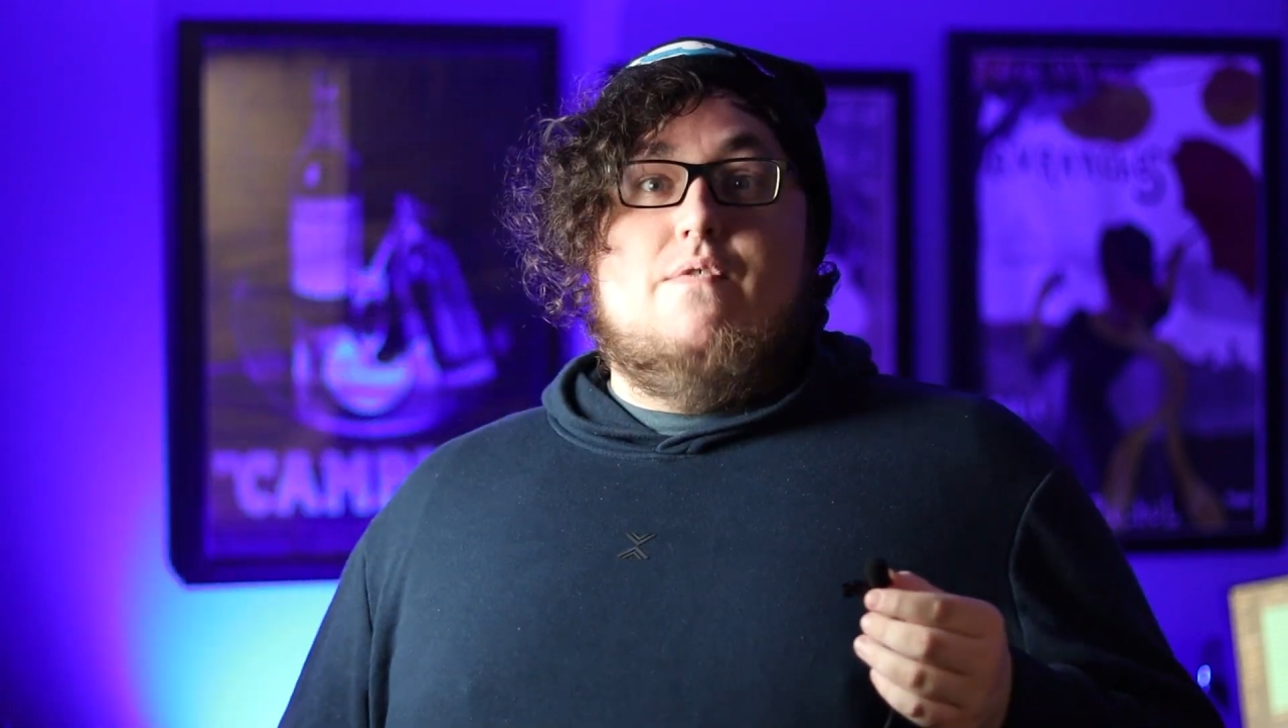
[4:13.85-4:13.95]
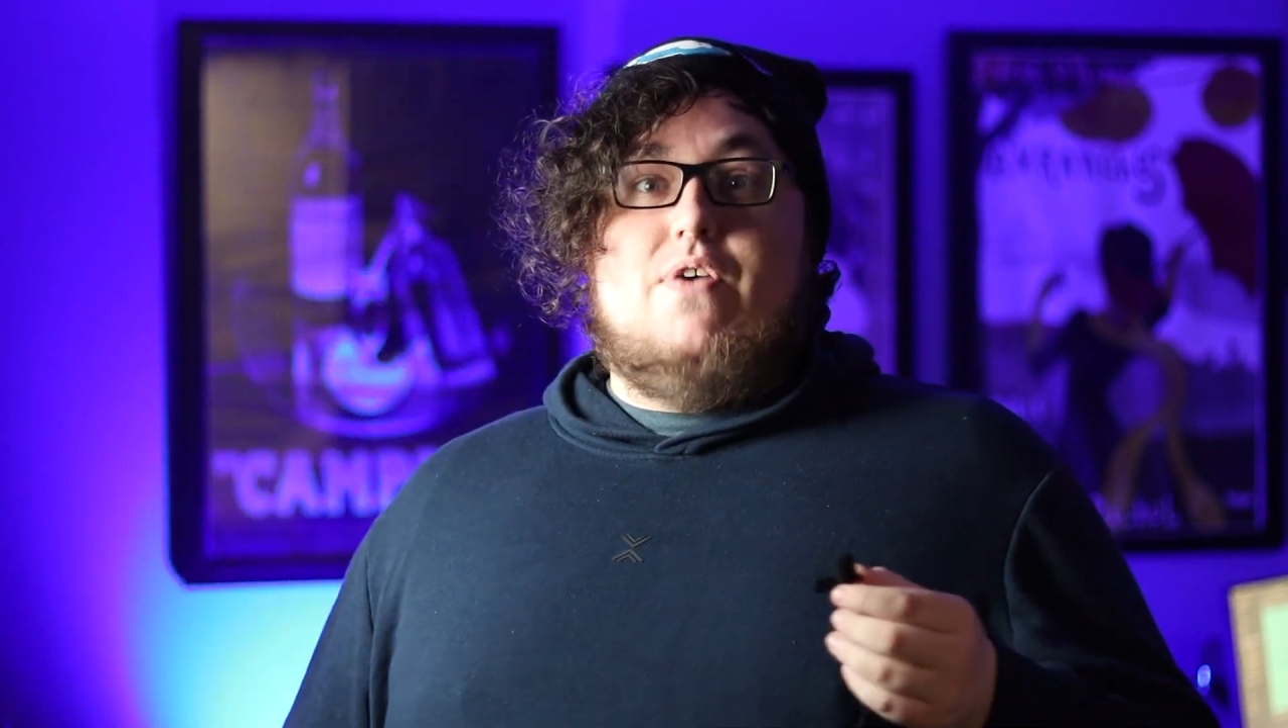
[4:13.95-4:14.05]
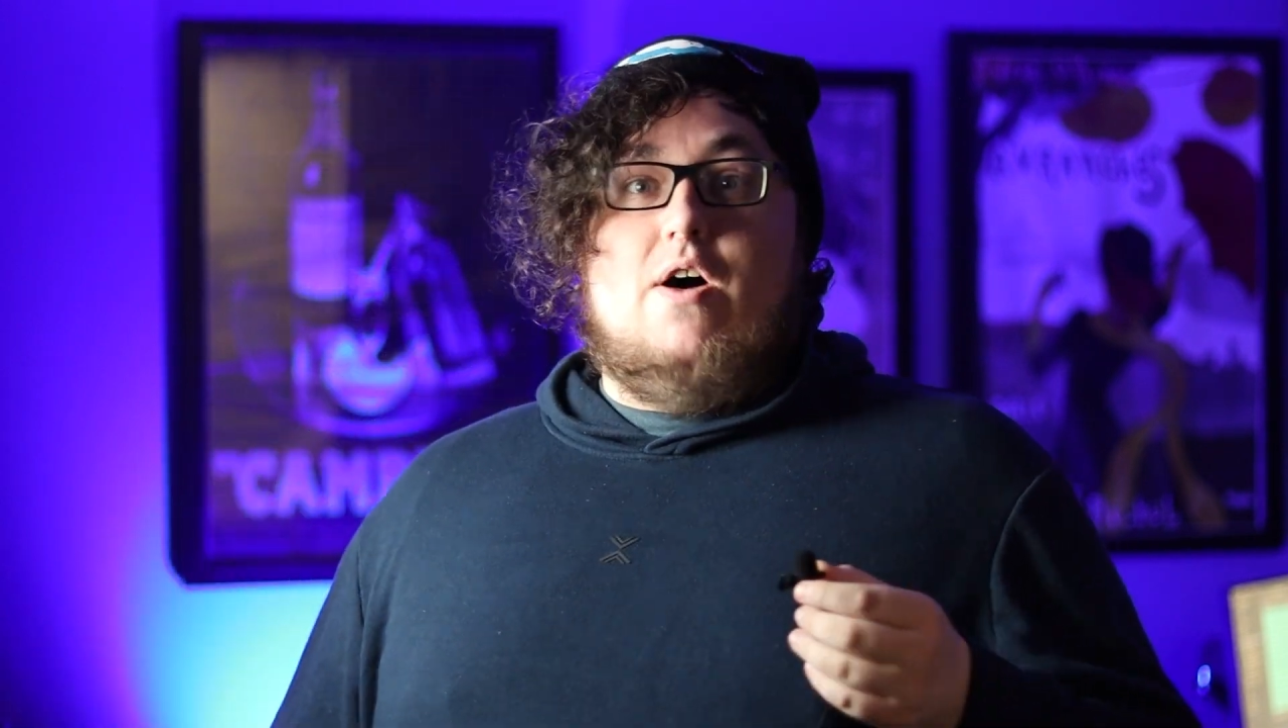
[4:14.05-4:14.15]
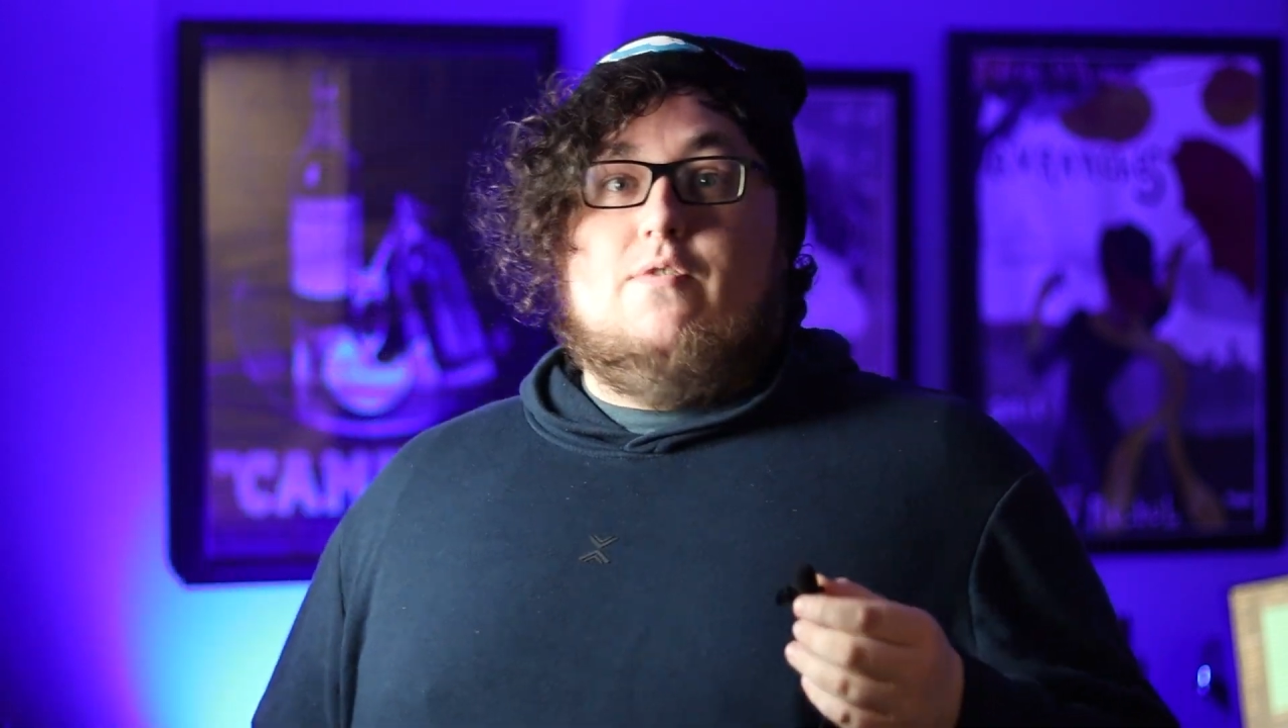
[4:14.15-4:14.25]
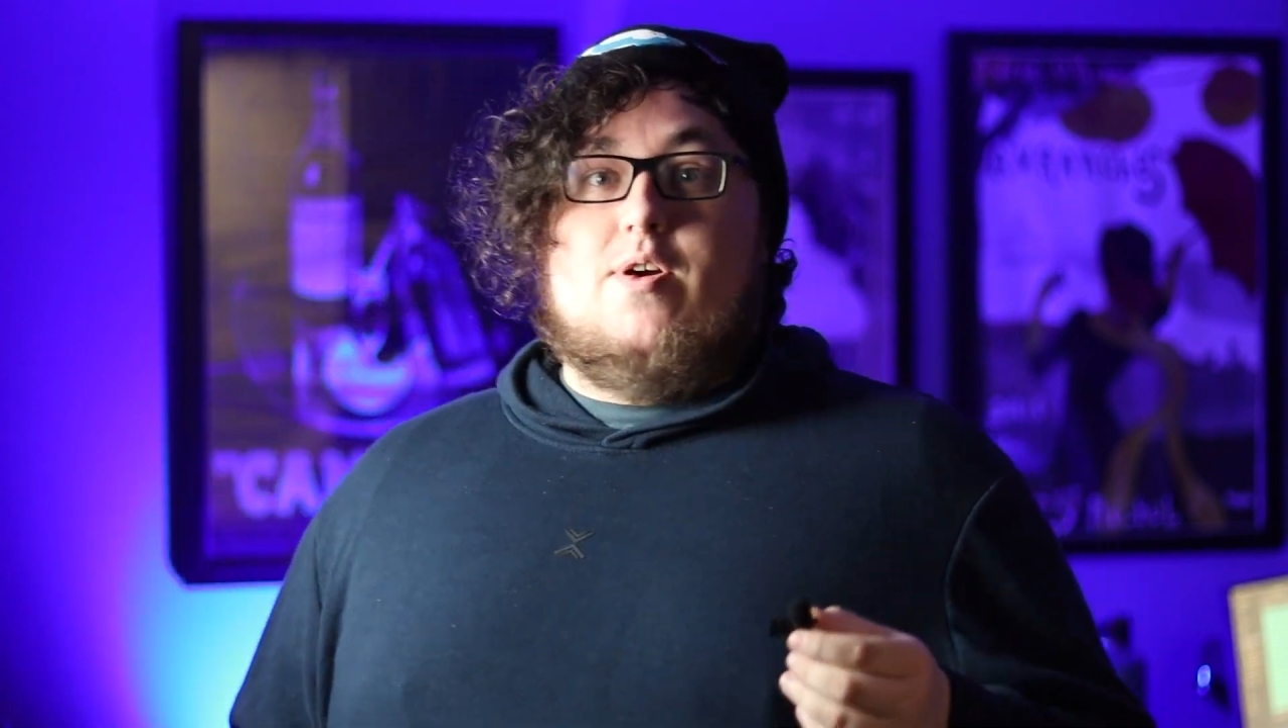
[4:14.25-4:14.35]

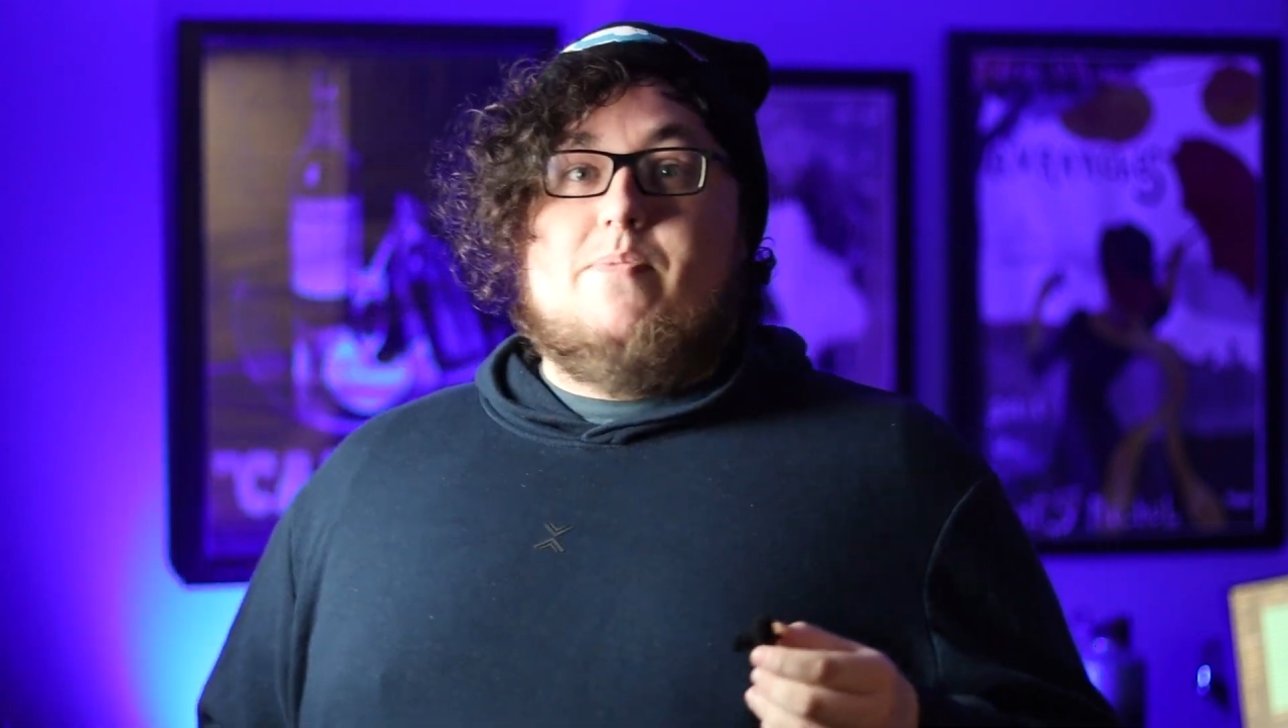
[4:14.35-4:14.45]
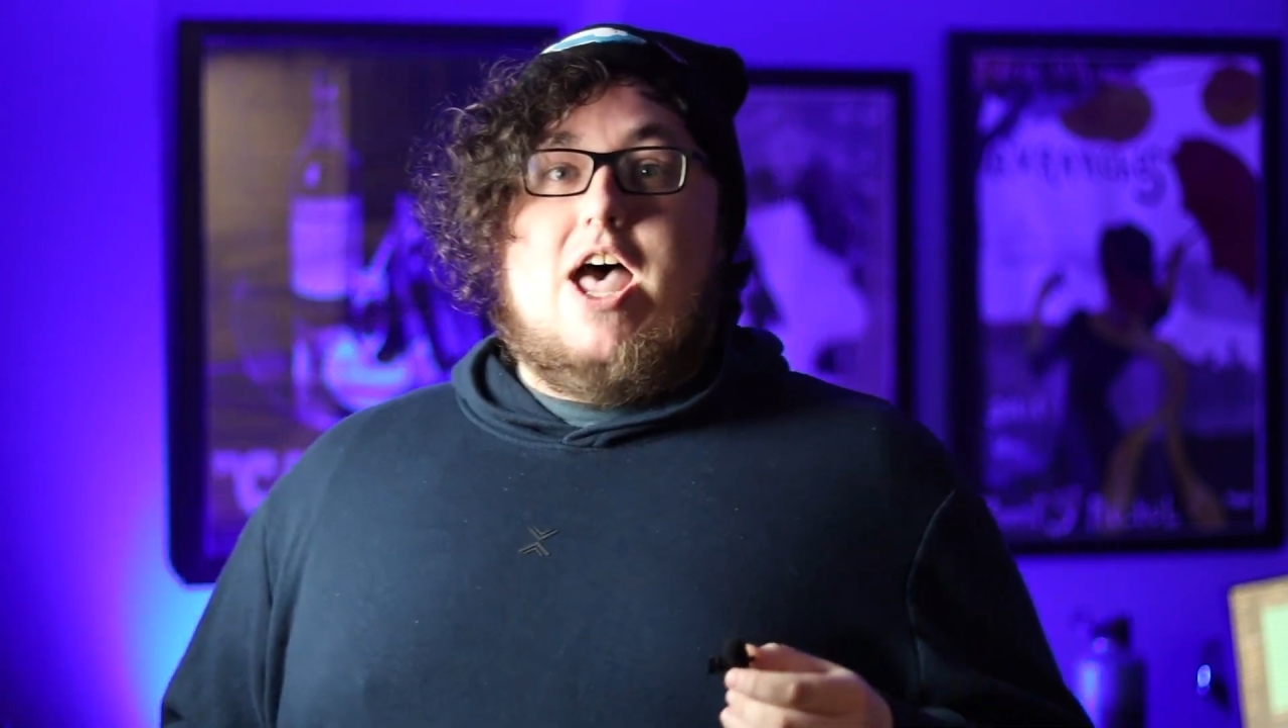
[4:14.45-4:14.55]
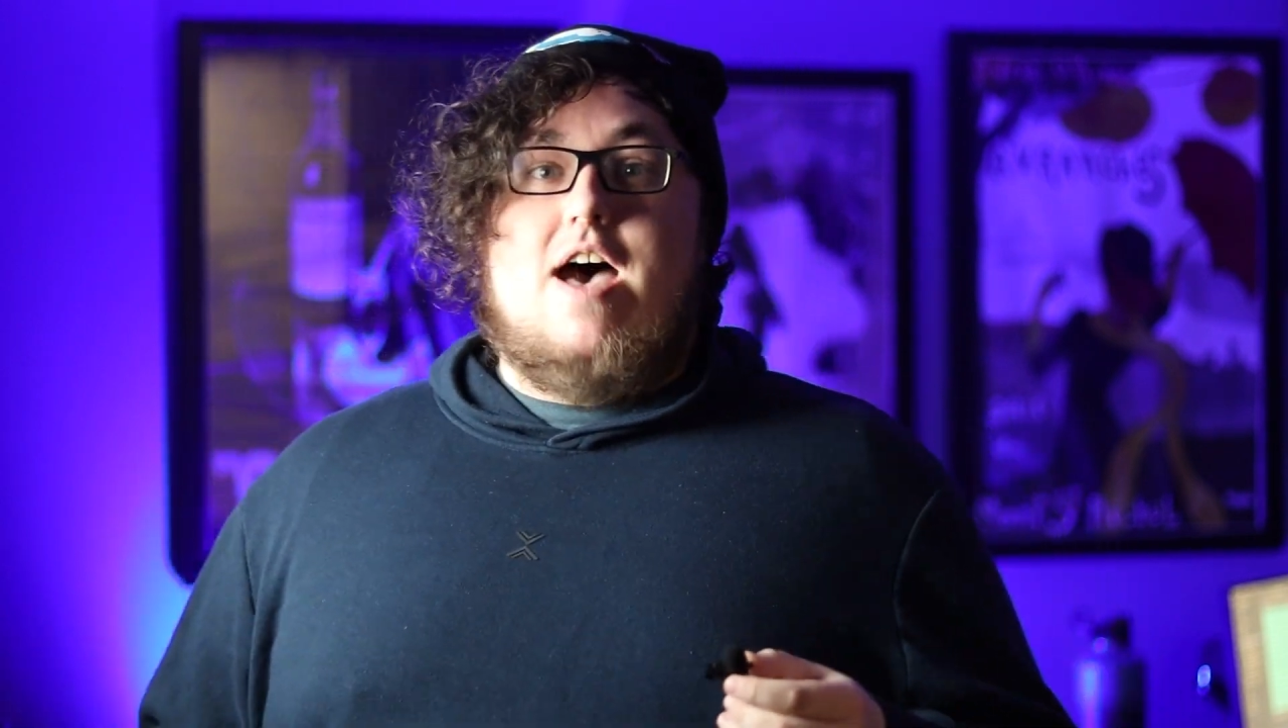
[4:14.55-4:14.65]
fell from the